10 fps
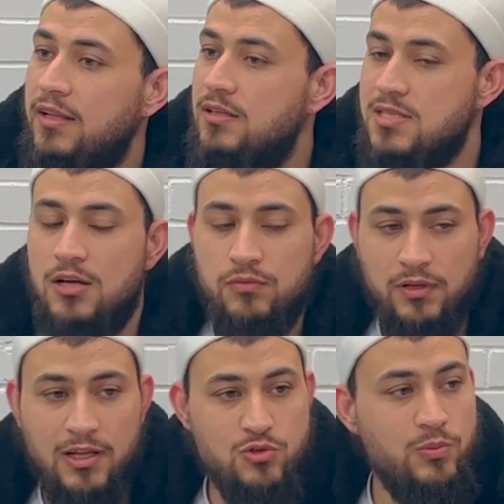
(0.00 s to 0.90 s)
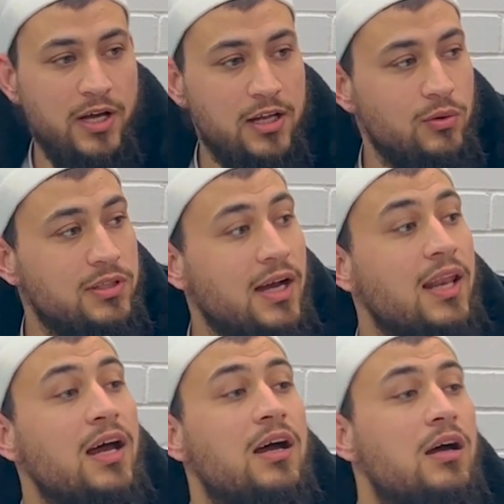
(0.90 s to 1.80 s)
in the sight of Allah subhanahu wa
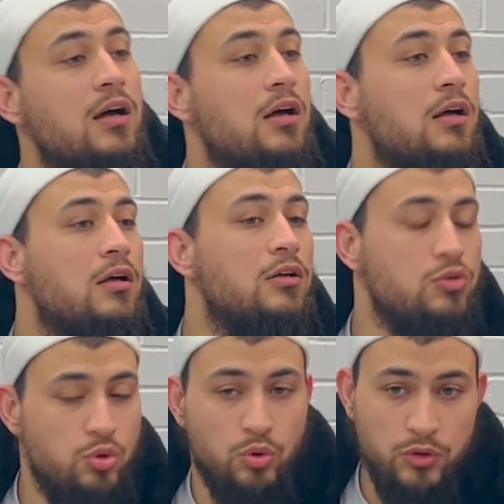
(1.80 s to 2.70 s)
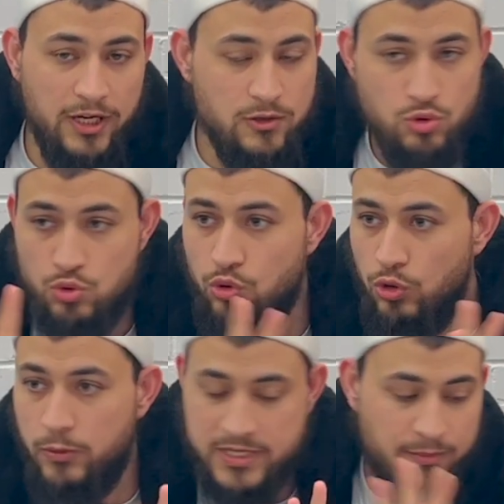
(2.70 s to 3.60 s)
ta'ala? Two. Yeah, so two
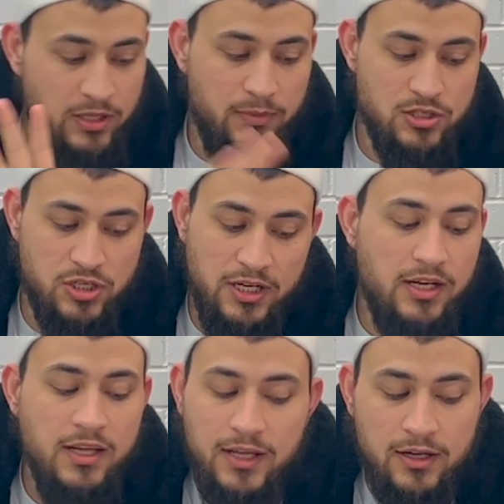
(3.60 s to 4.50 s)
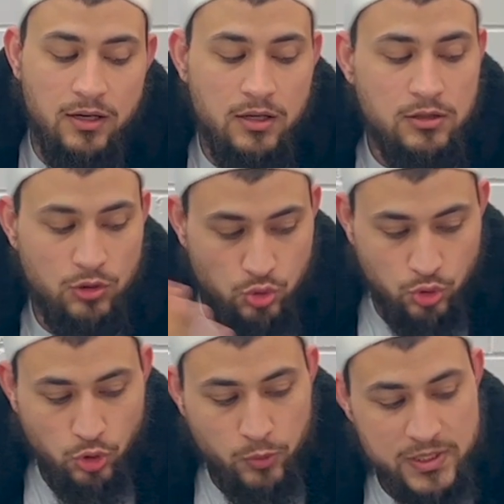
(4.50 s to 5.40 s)
groups have been mentioned. And here the two
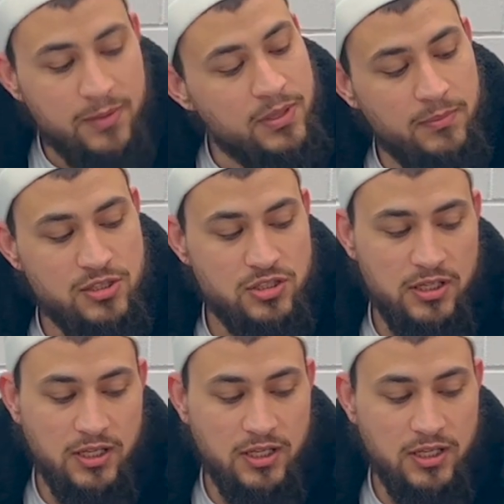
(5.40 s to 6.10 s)
groups have been mentioned